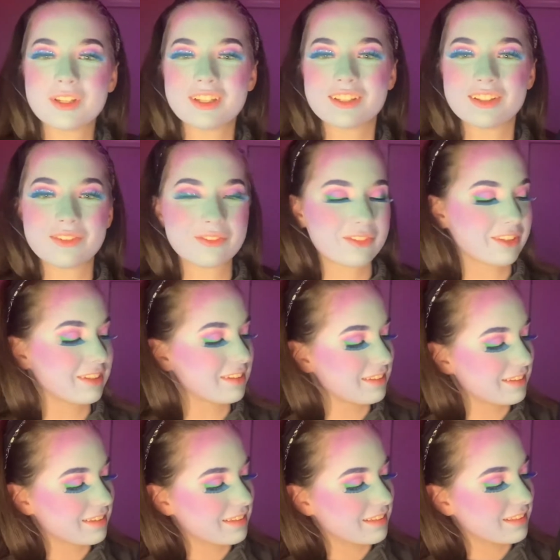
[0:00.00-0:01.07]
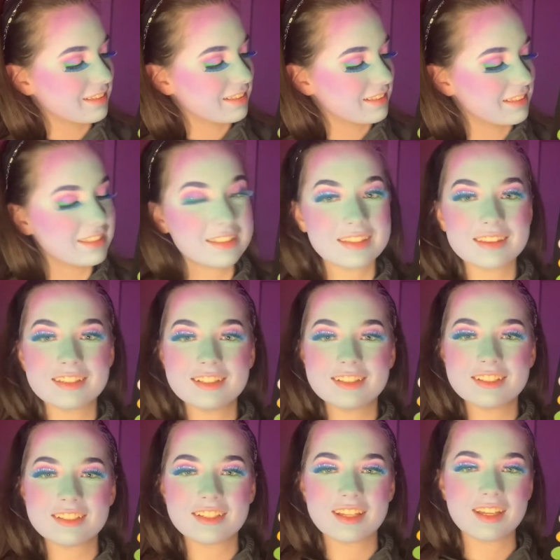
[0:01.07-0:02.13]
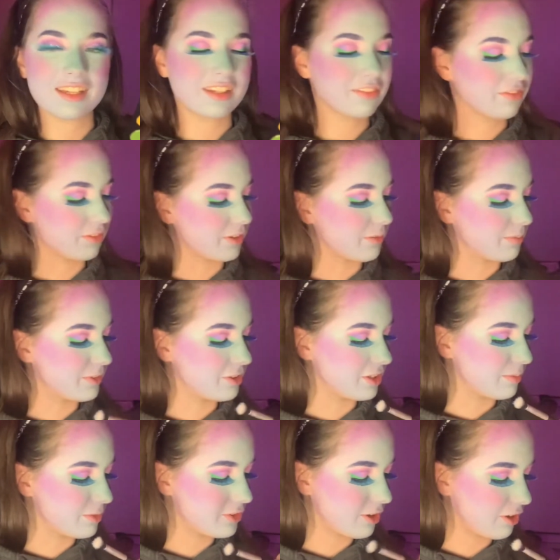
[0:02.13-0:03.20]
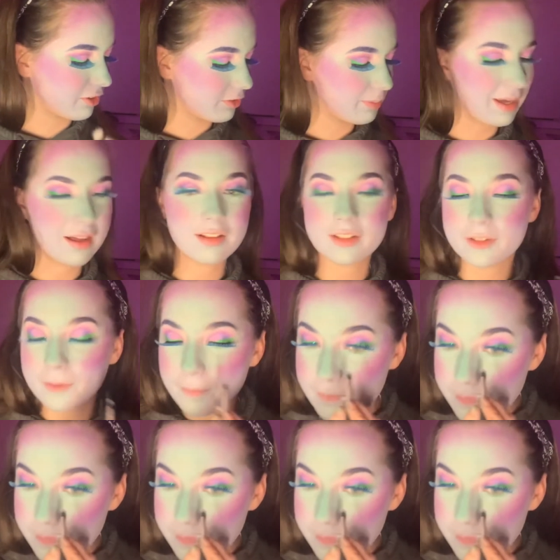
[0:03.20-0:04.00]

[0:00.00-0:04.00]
in with this shade from James Charles palette.